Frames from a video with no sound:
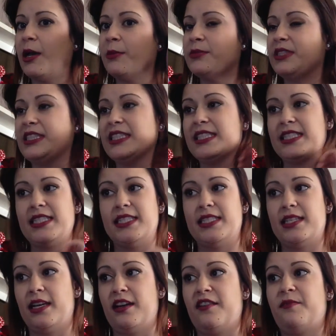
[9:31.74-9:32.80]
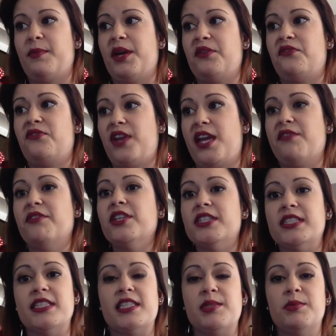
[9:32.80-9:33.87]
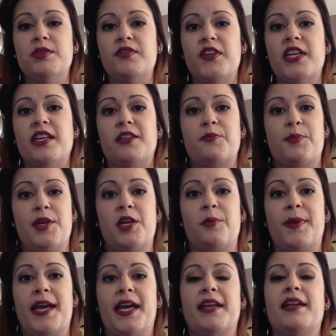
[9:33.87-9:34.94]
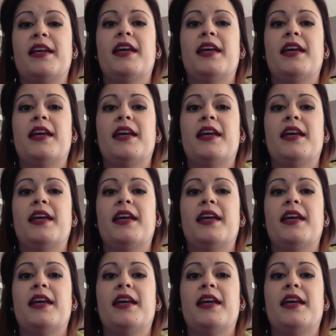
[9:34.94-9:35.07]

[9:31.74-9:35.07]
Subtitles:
Disney stuff. My favorite Disney movie is Peter Pan.